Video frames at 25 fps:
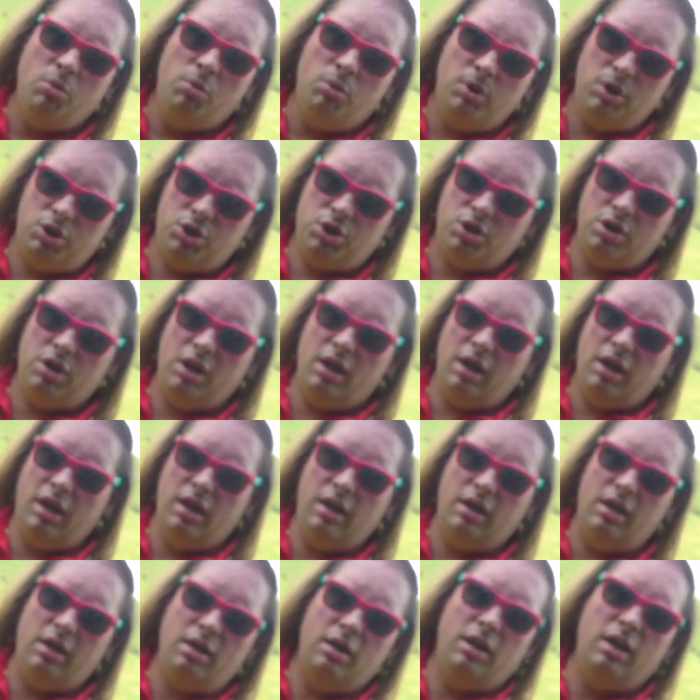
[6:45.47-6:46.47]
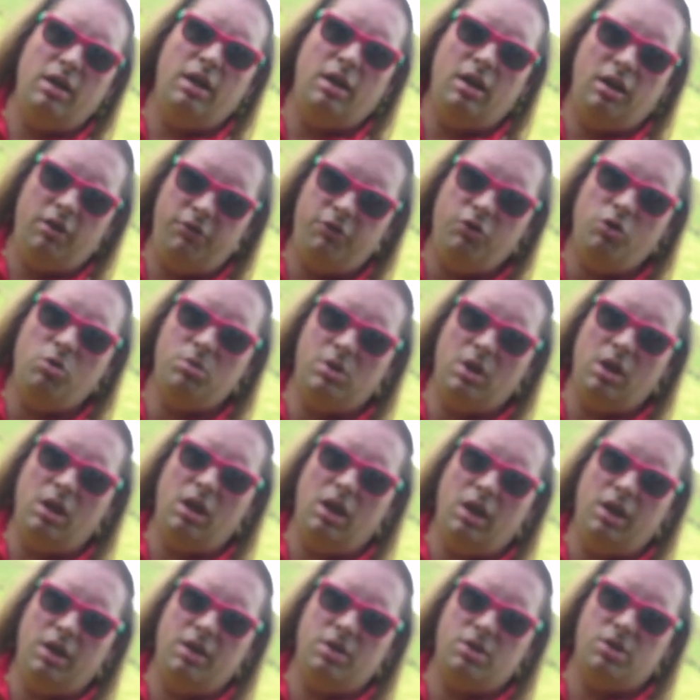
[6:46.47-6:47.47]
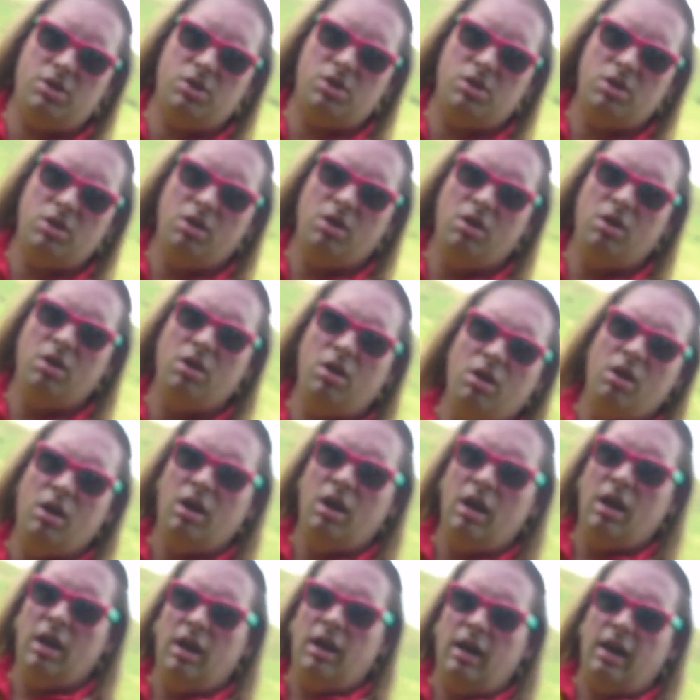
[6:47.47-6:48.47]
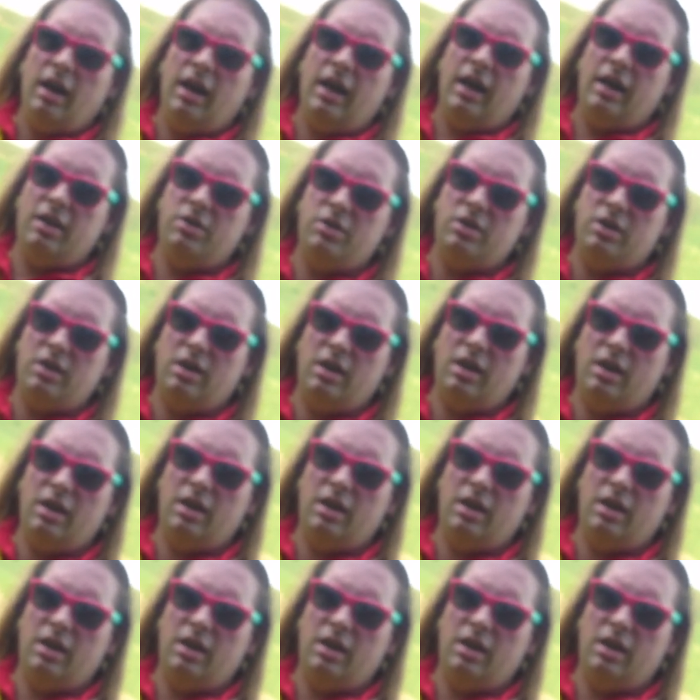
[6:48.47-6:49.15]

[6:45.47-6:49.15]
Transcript: which had formed an alliance and